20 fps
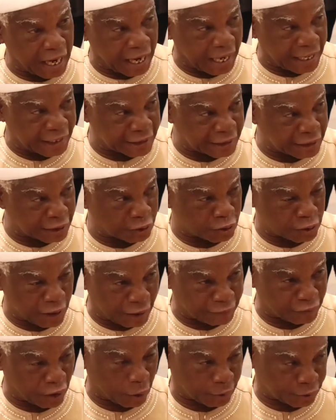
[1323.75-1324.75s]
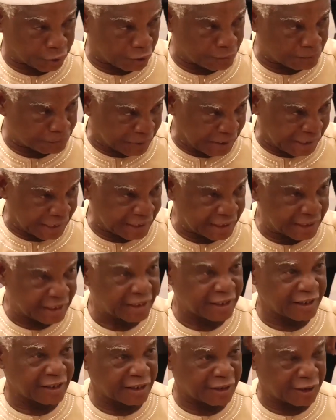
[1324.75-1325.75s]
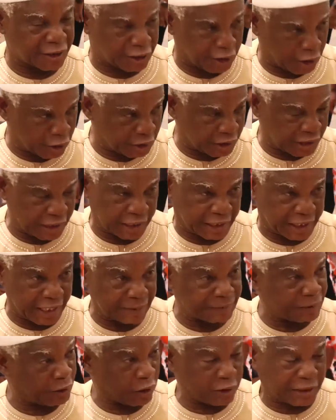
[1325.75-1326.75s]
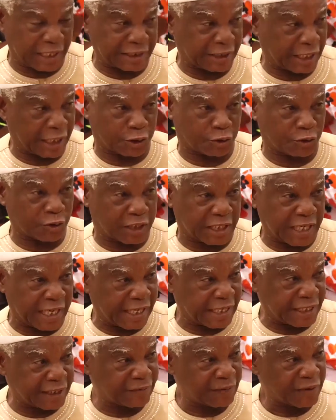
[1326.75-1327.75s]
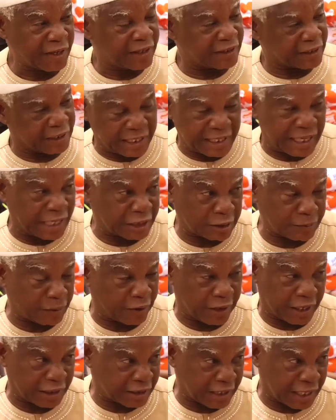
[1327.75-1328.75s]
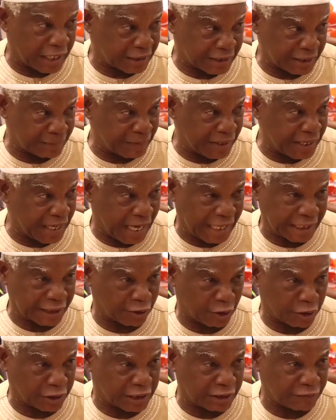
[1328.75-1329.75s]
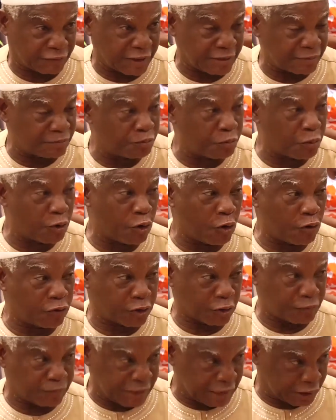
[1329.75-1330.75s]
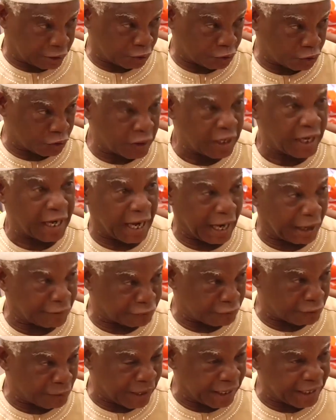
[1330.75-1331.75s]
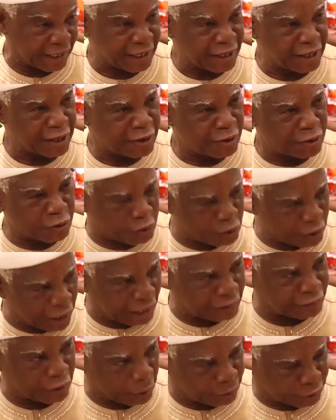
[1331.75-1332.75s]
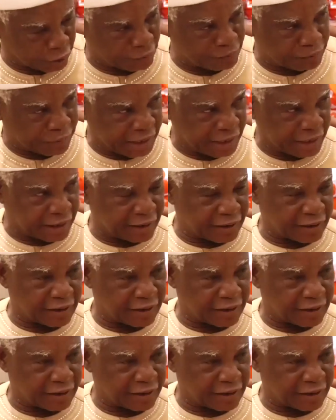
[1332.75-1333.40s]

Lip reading: And do you have option B, just in case? Because as of today, the leadership of the National Assembly has not even moved to meet you halfway. Do you have option B?